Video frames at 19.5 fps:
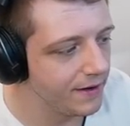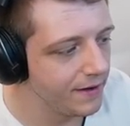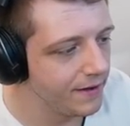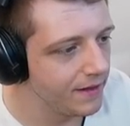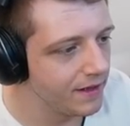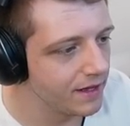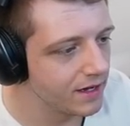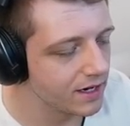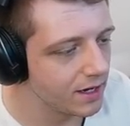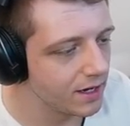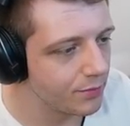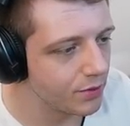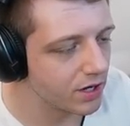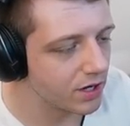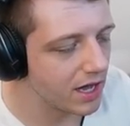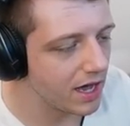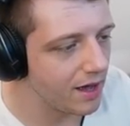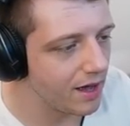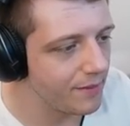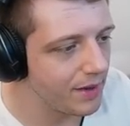A couple
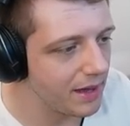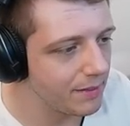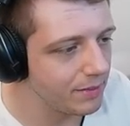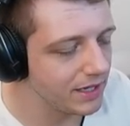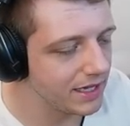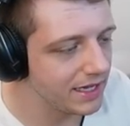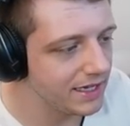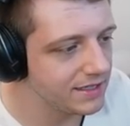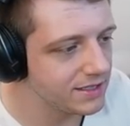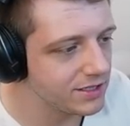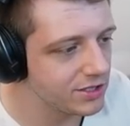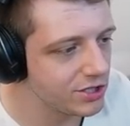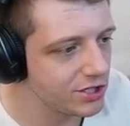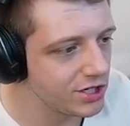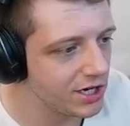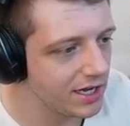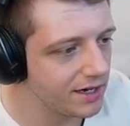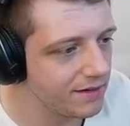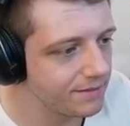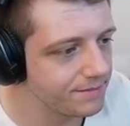combat blades and shit.
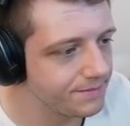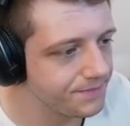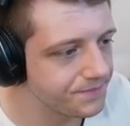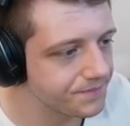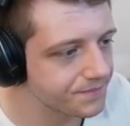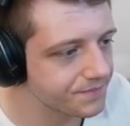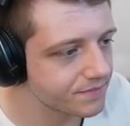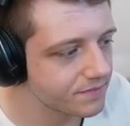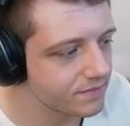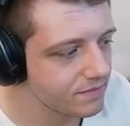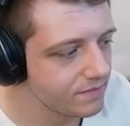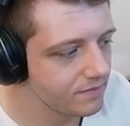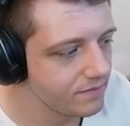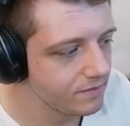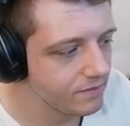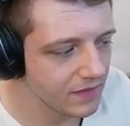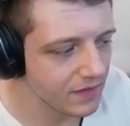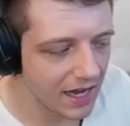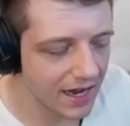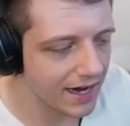
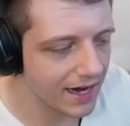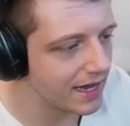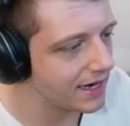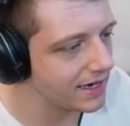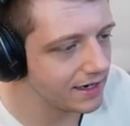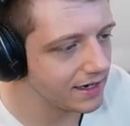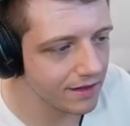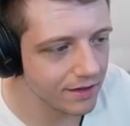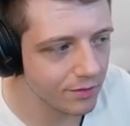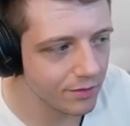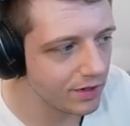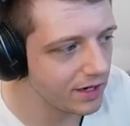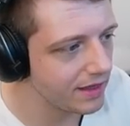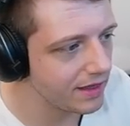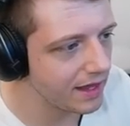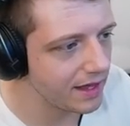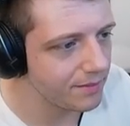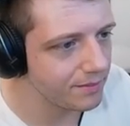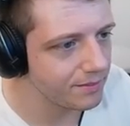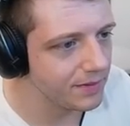I got another one of
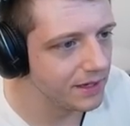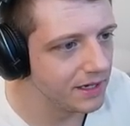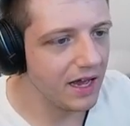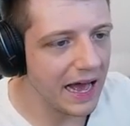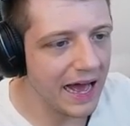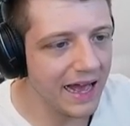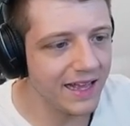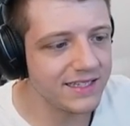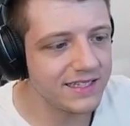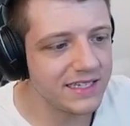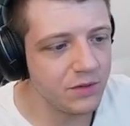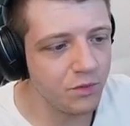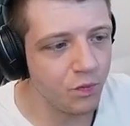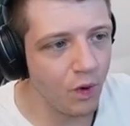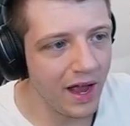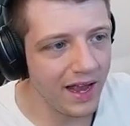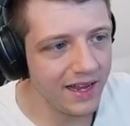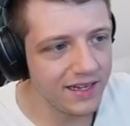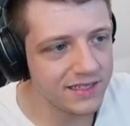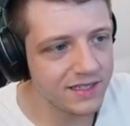them. I, see,
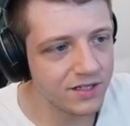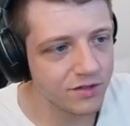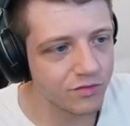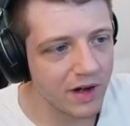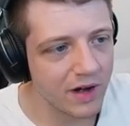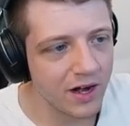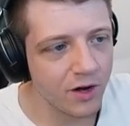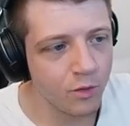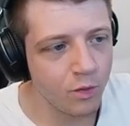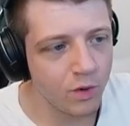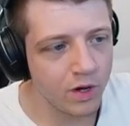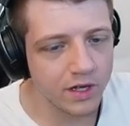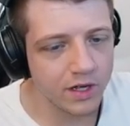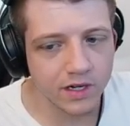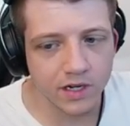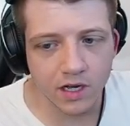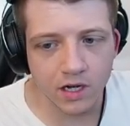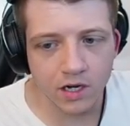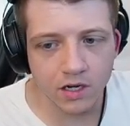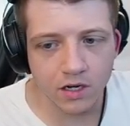why is the rare
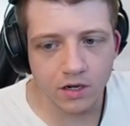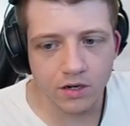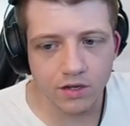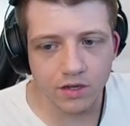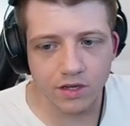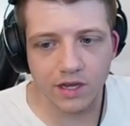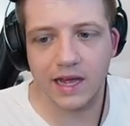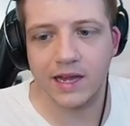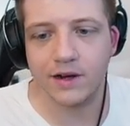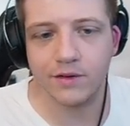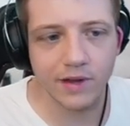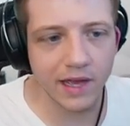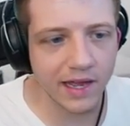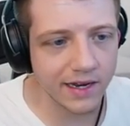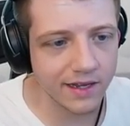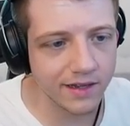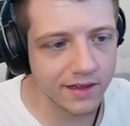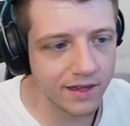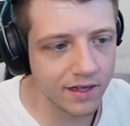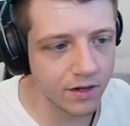one a girl? I don't get
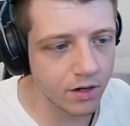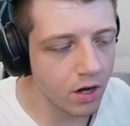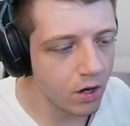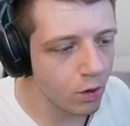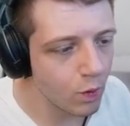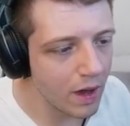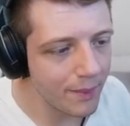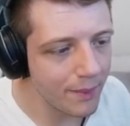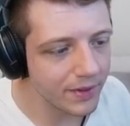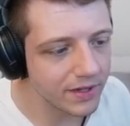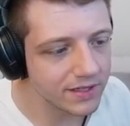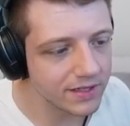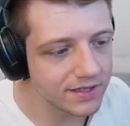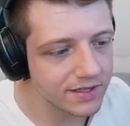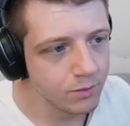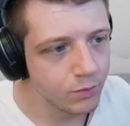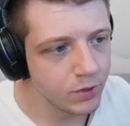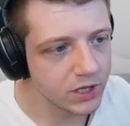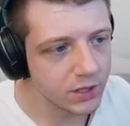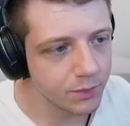it. They're all
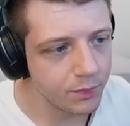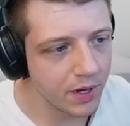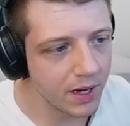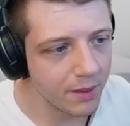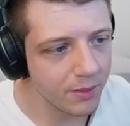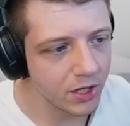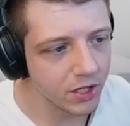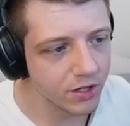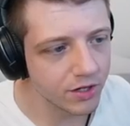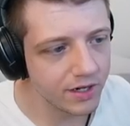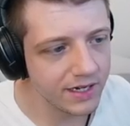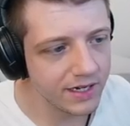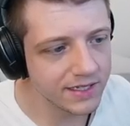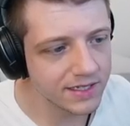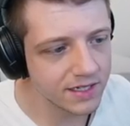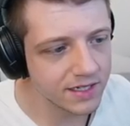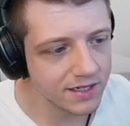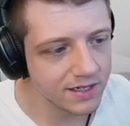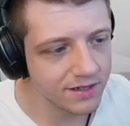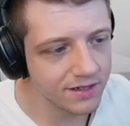weapons, but the pummeler is
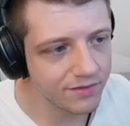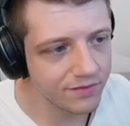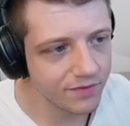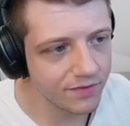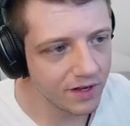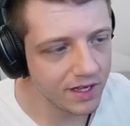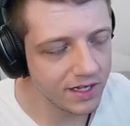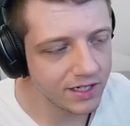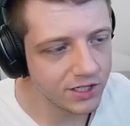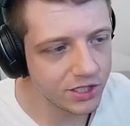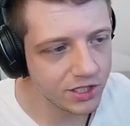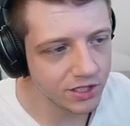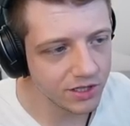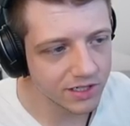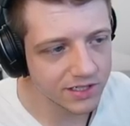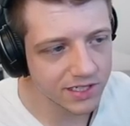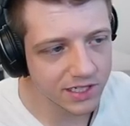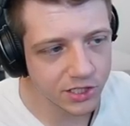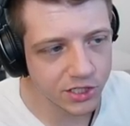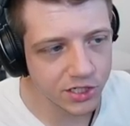a. Uh, she
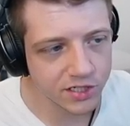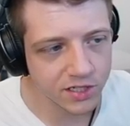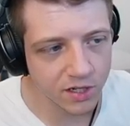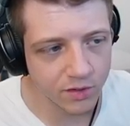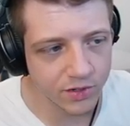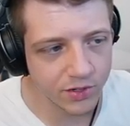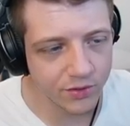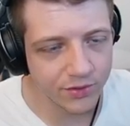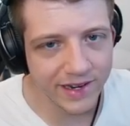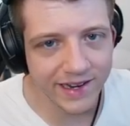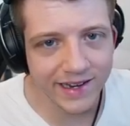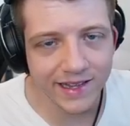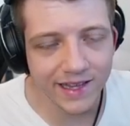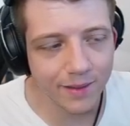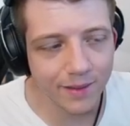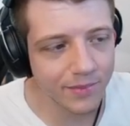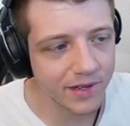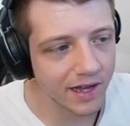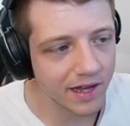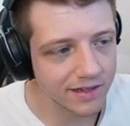looks like she's going to an
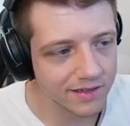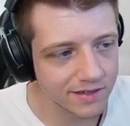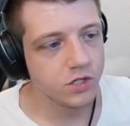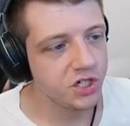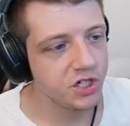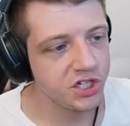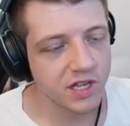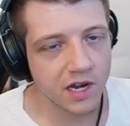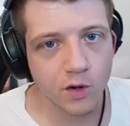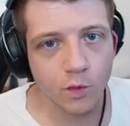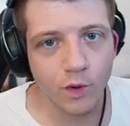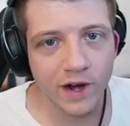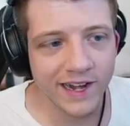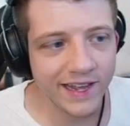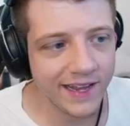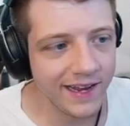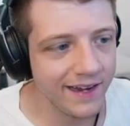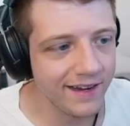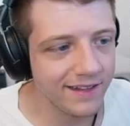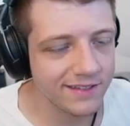EDM concert. She's on her way to
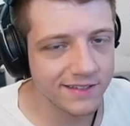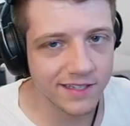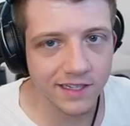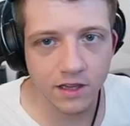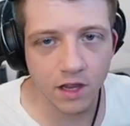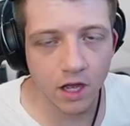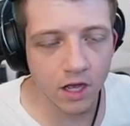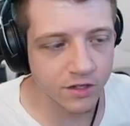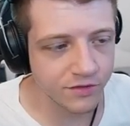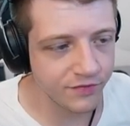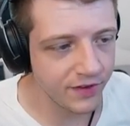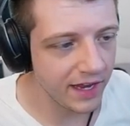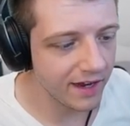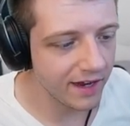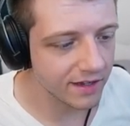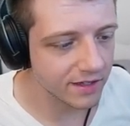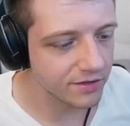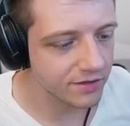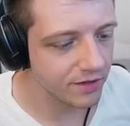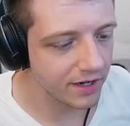EDC Las
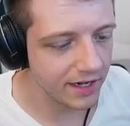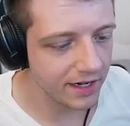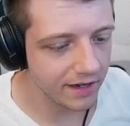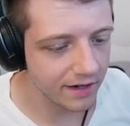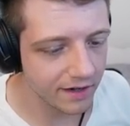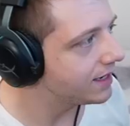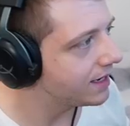Vegas right here.